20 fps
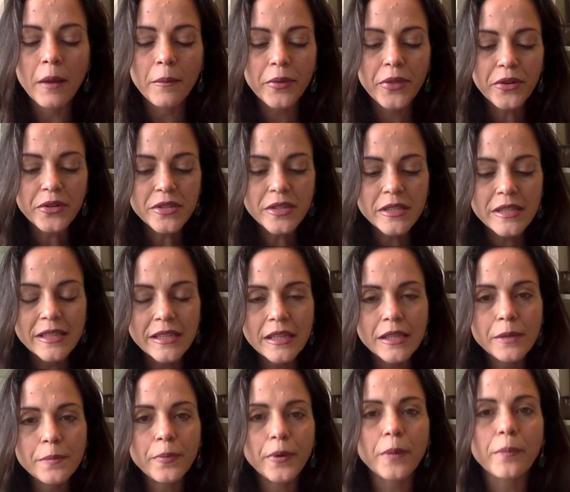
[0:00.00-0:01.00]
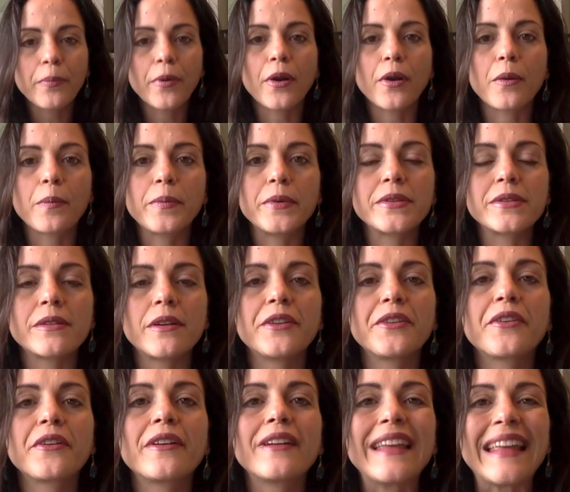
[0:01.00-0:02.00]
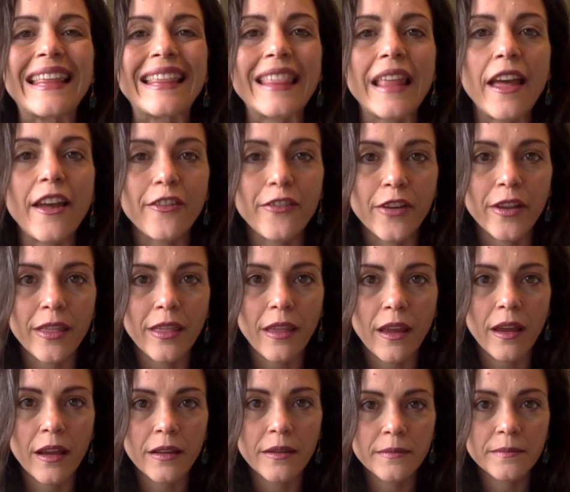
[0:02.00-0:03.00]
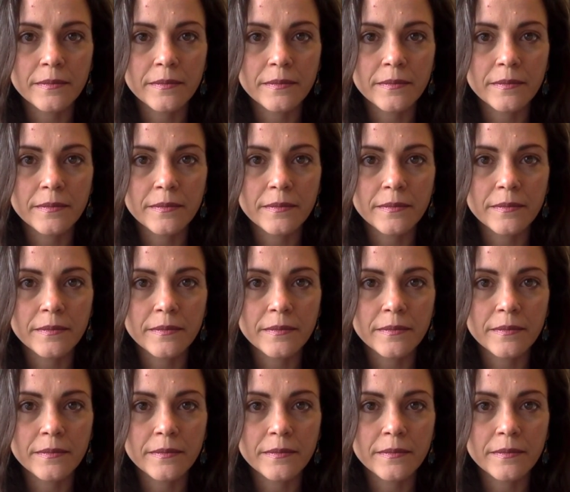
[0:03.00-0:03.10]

But there's a deeper purpose underneath everything.